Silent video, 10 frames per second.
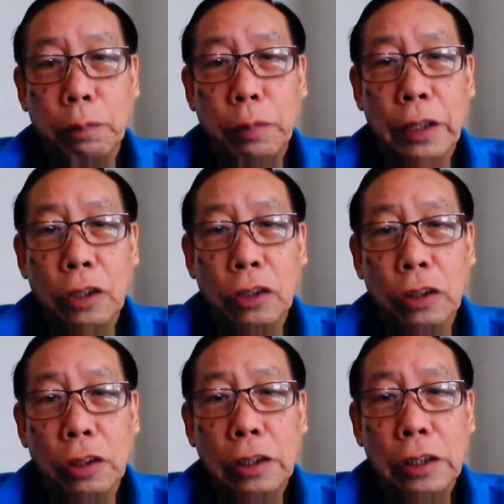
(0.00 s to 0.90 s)

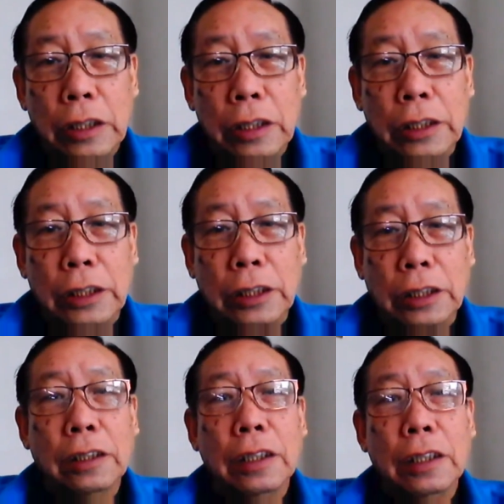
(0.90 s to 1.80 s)
multiplication
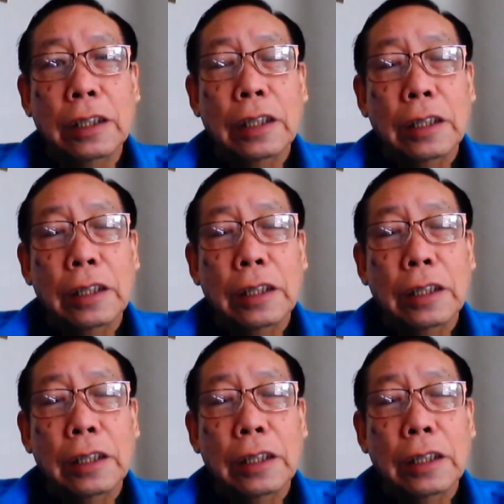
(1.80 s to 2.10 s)
is